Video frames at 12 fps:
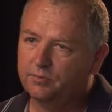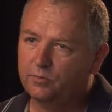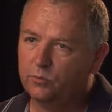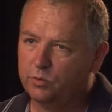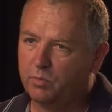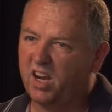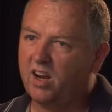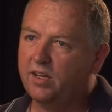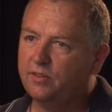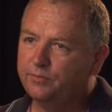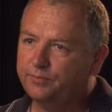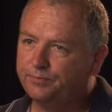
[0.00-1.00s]
Was
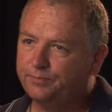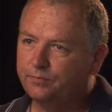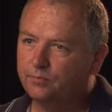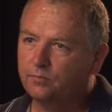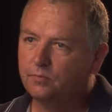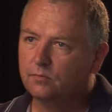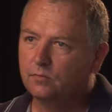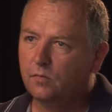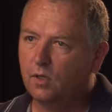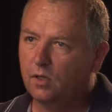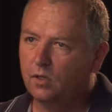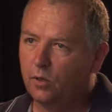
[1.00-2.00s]
married,
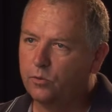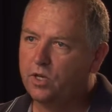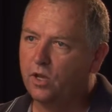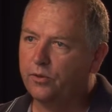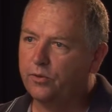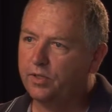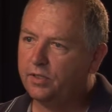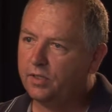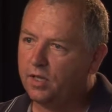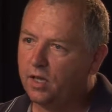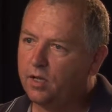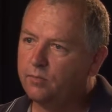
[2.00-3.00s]
no children at the
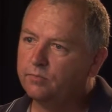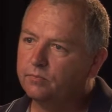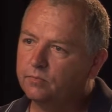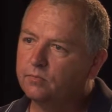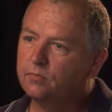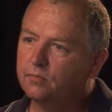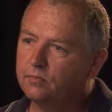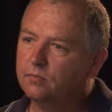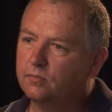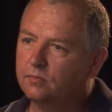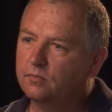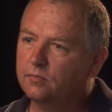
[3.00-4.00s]
time.
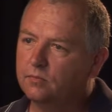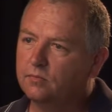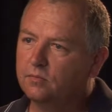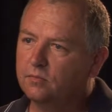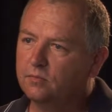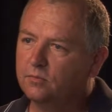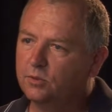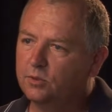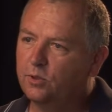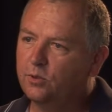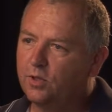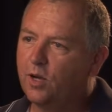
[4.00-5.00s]

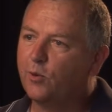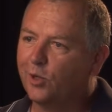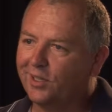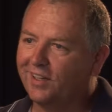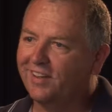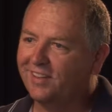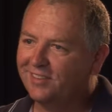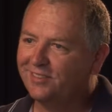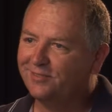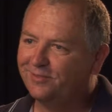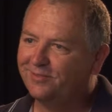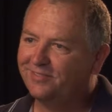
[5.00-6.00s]
So I worked a lot.
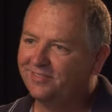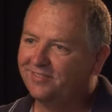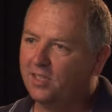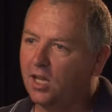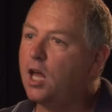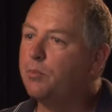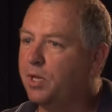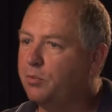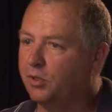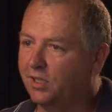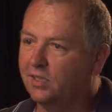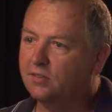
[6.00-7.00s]
A lot of
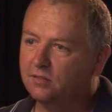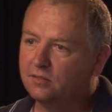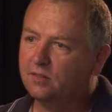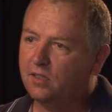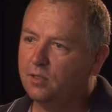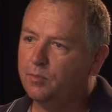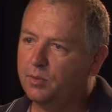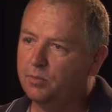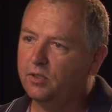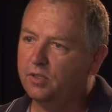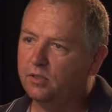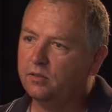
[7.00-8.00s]
people did. A lot of
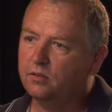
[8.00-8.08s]
people did.